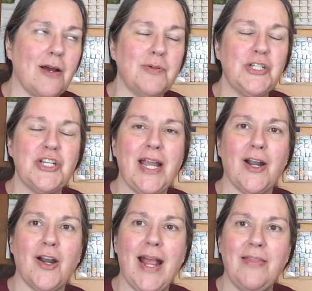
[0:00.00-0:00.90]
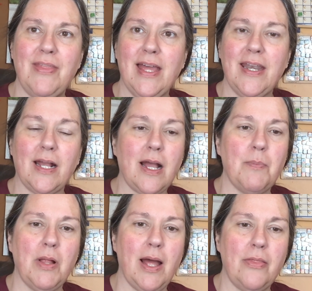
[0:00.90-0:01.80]
would share, and then a
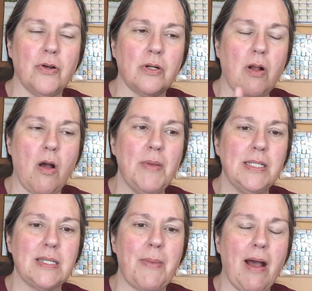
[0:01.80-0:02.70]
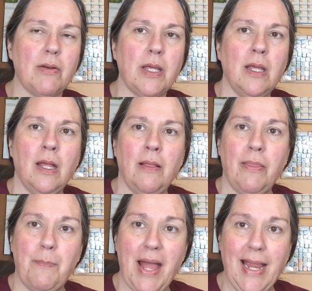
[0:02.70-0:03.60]
couple of other comments about
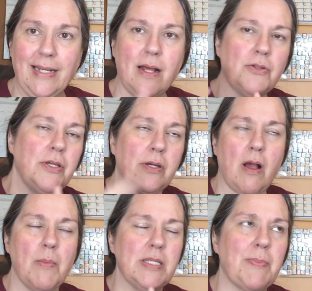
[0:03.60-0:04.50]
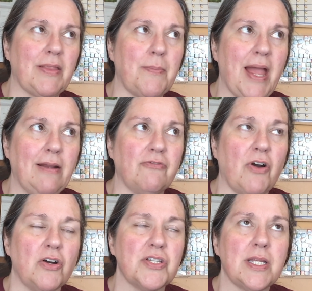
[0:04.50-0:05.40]
the paint. I'll do the comments about the paint
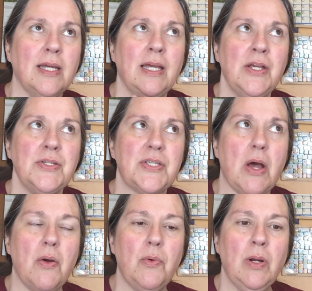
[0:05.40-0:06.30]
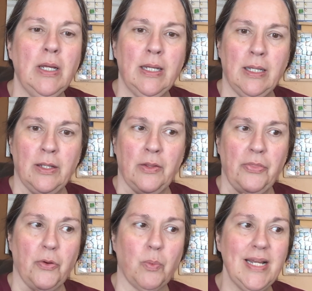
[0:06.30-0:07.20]
first. So
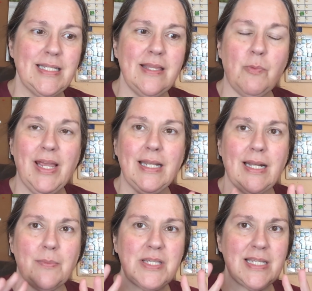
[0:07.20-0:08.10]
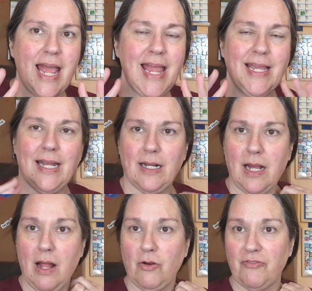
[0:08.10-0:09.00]
the reason that we ended up staying in a
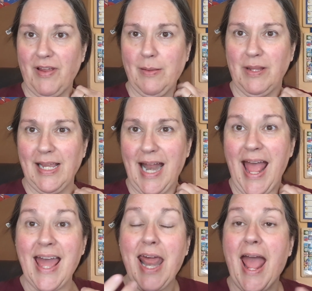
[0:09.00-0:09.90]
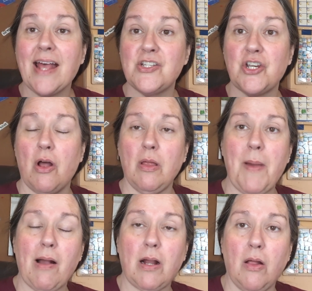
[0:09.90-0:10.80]
color family, and I had asked y'all
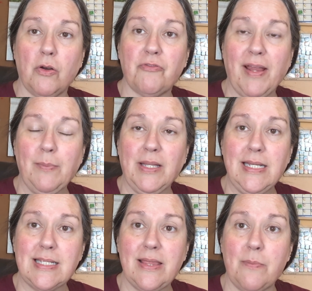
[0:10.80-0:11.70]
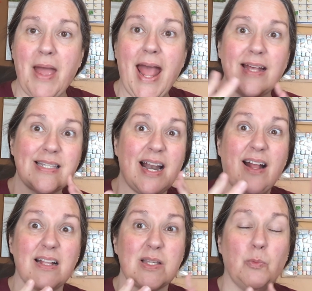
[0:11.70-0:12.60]
about color families in the past, and I
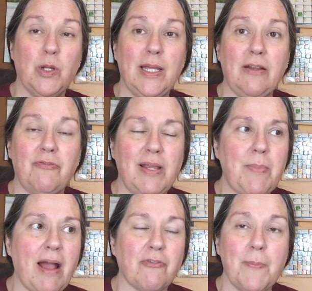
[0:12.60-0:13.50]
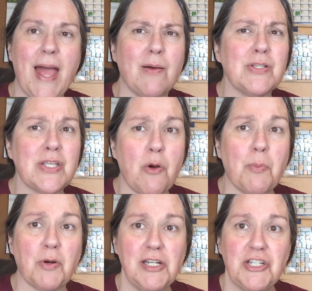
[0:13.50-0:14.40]
got some really good feedback from that. I was so
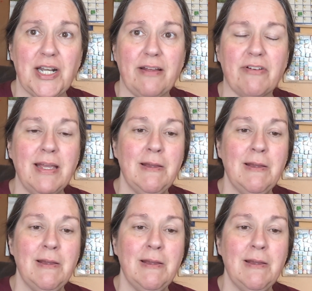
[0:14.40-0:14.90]
appreciative.